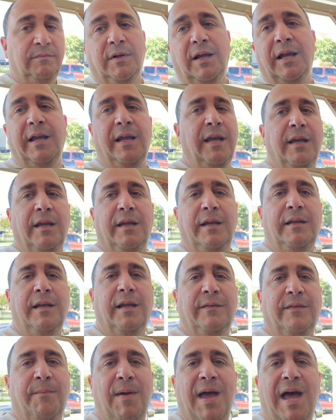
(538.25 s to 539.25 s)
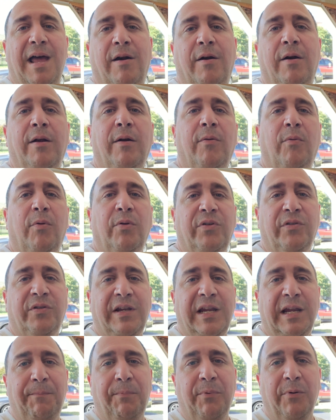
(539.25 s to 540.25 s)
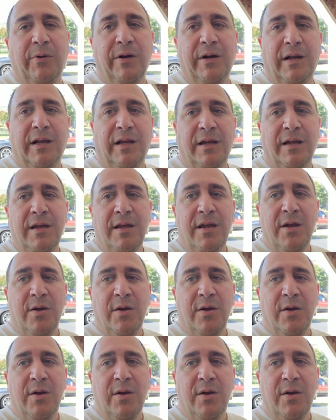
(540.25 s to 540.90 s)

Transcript: It doesn't matter. We'll just keep her and